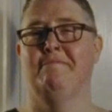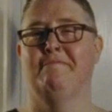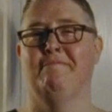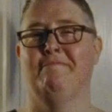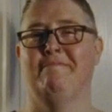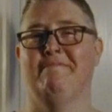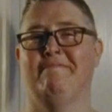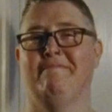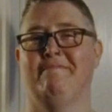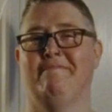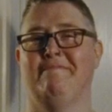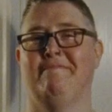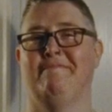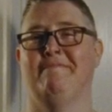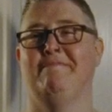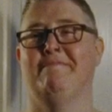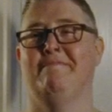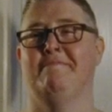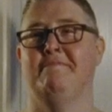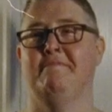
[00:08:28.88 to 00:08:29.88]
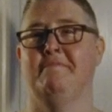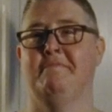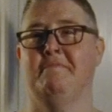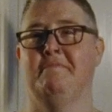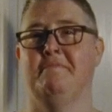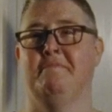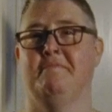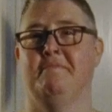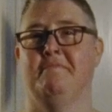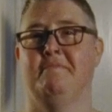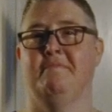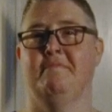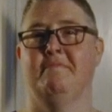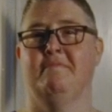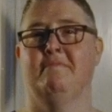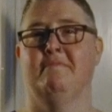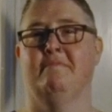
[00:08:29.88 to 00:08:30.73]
No one is speaking in this clip.